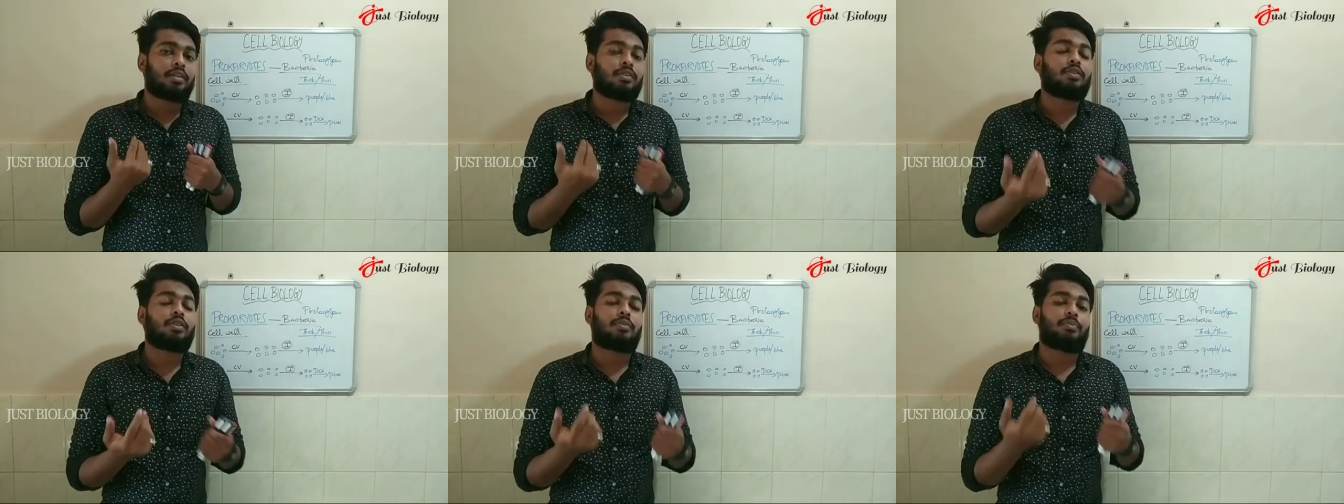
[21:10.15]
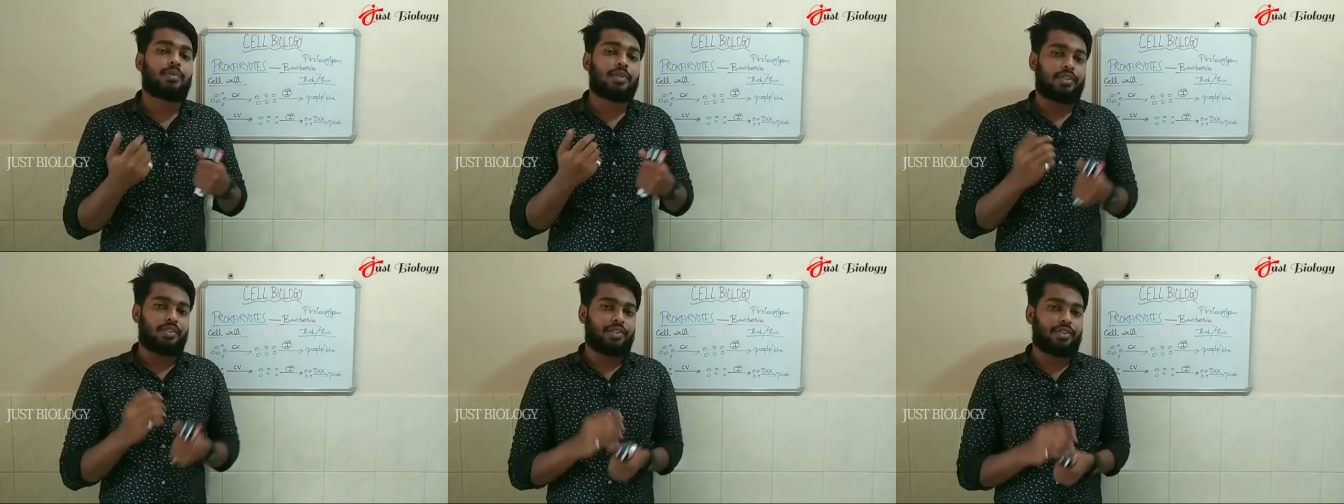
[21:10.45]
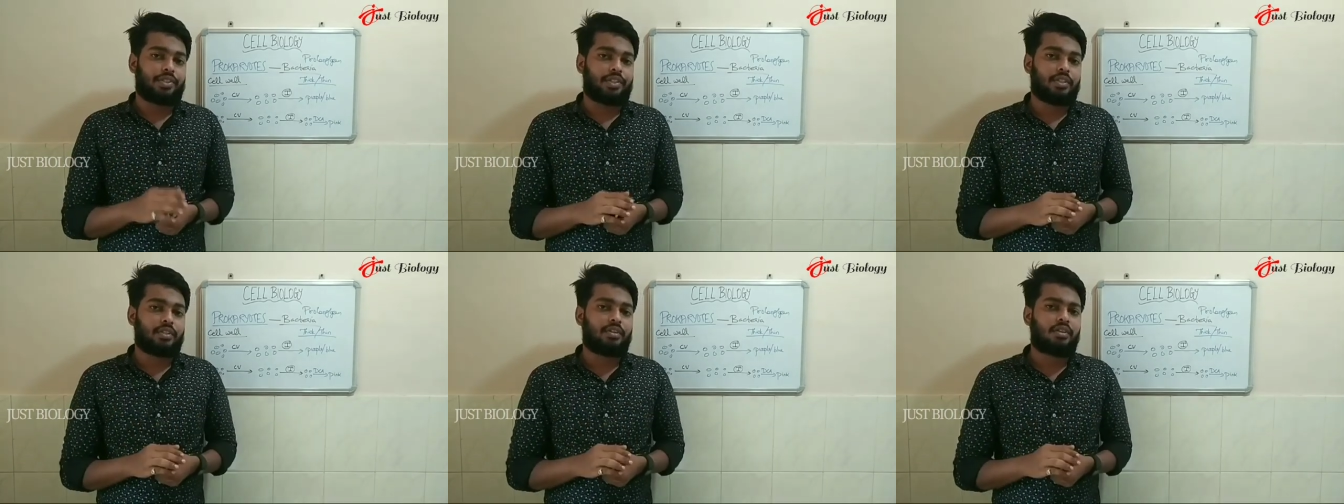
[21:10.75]

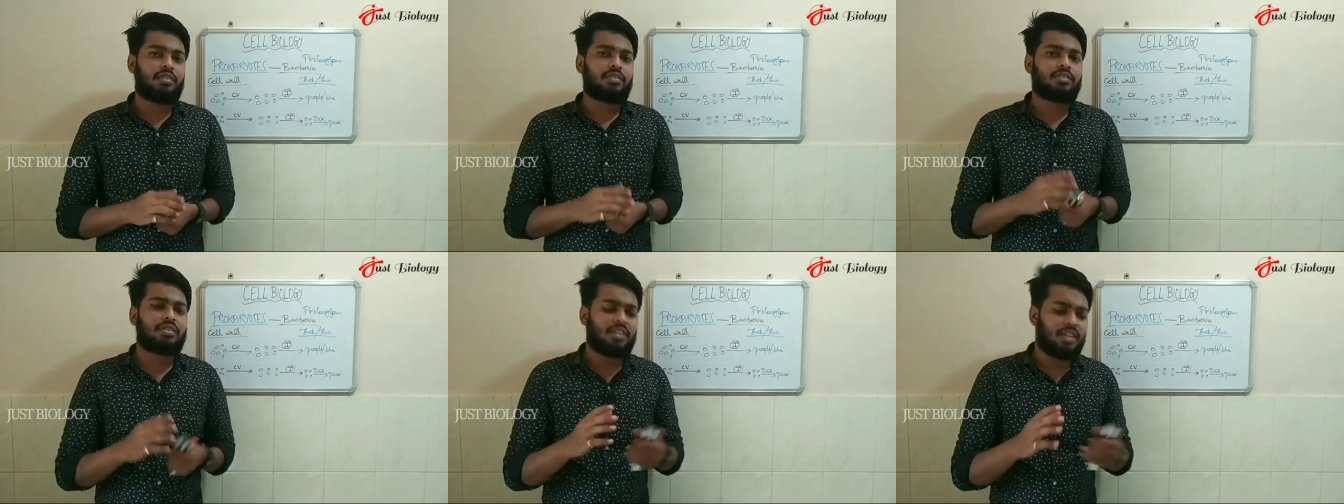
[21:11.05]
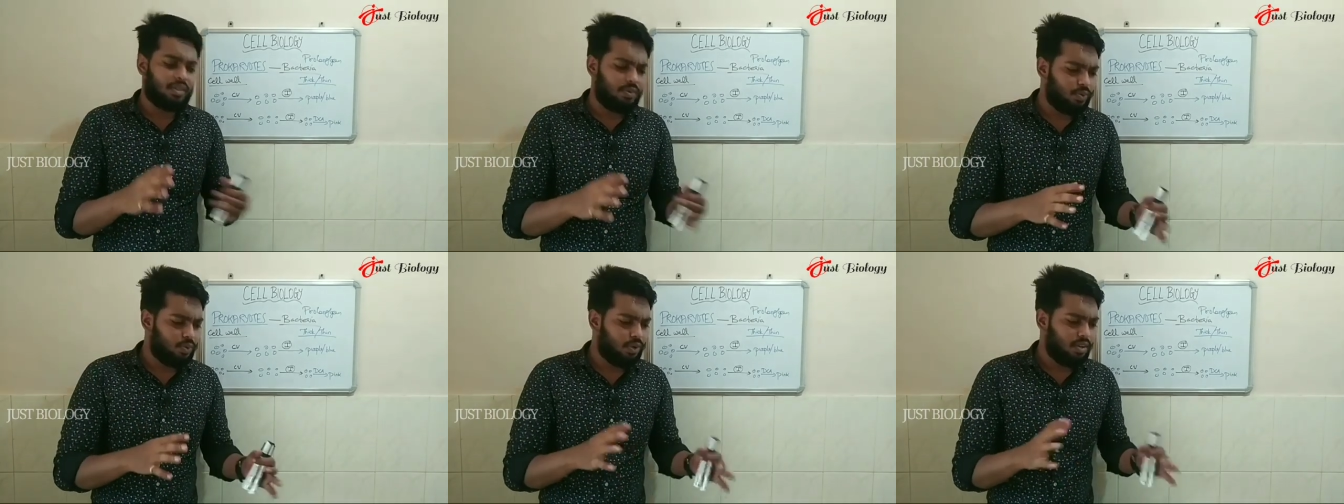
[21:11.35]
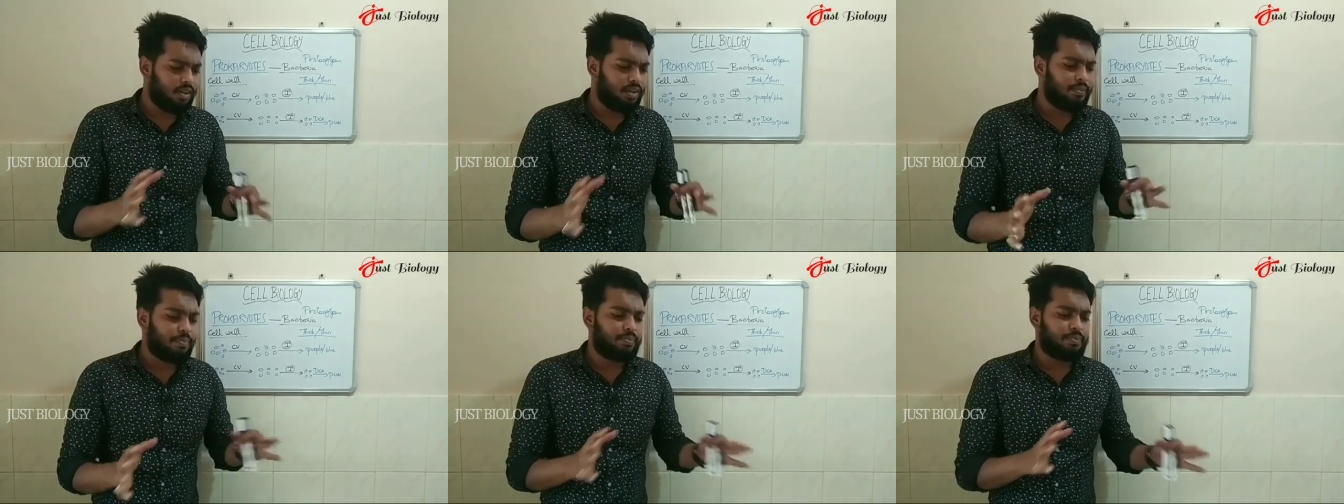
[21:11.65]
composition or cell
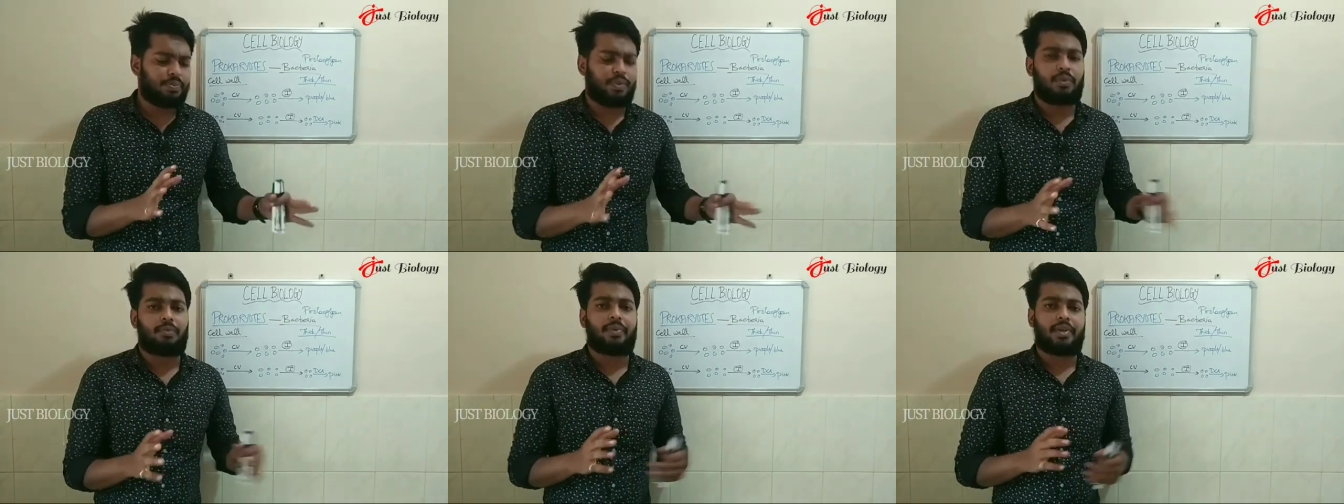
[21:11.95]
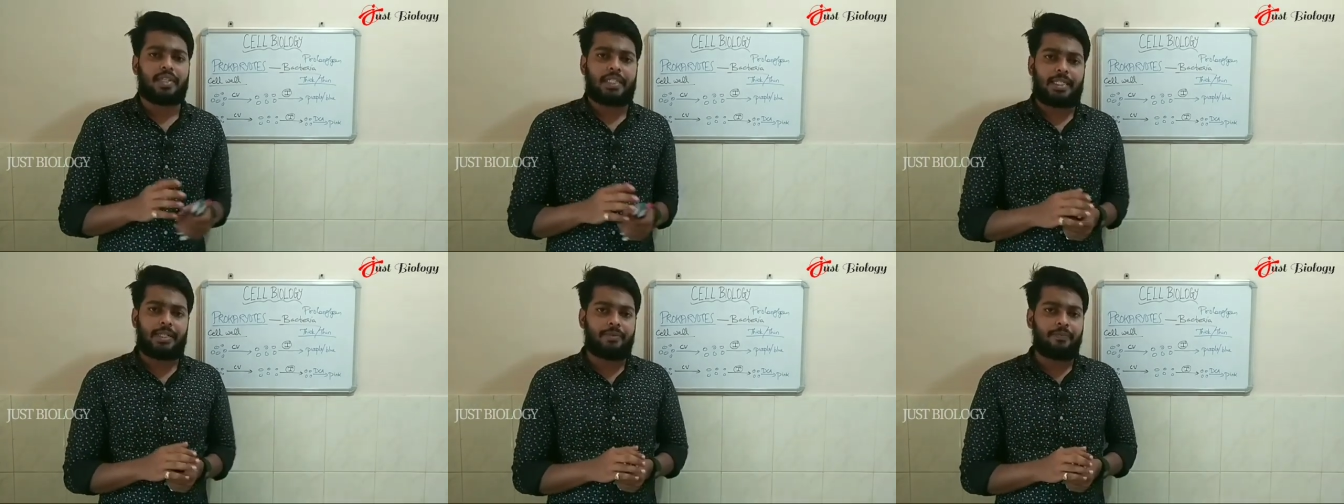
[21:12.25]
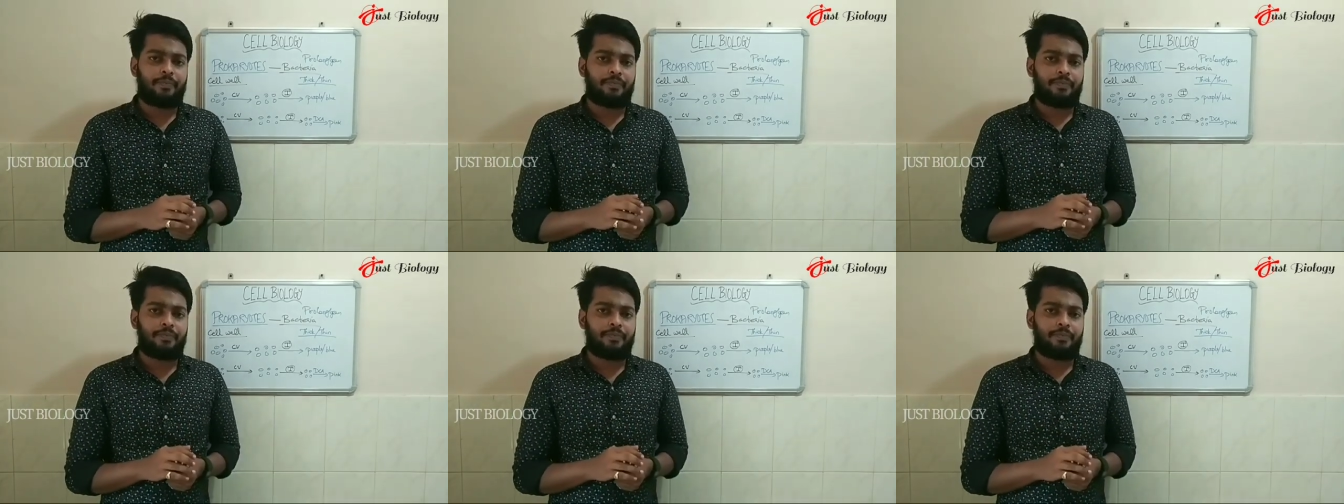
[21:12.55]
wall property.